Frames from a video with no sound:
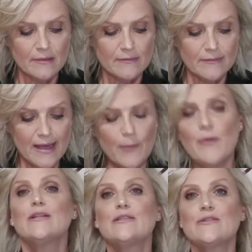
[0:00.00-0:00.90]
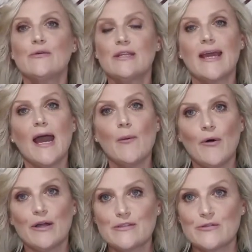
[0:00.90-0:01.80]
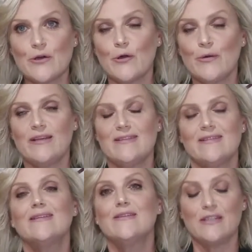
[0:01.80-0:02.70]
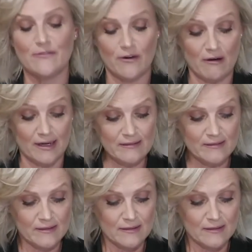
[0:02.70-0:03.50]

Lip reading: Alpine Snow, I think Alpine Snow is divine.